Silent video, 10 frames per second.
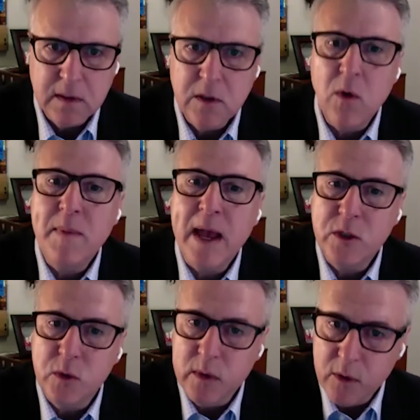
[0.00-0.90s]
going back
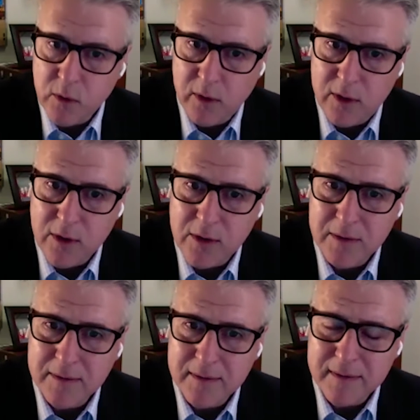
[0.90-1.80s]
to an earlier
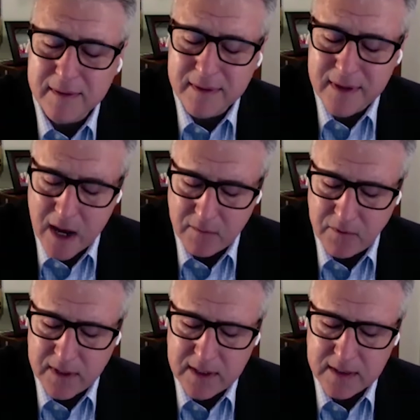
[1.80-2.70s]

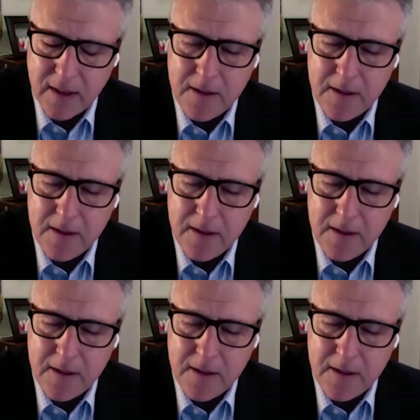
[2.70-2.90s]
conflict,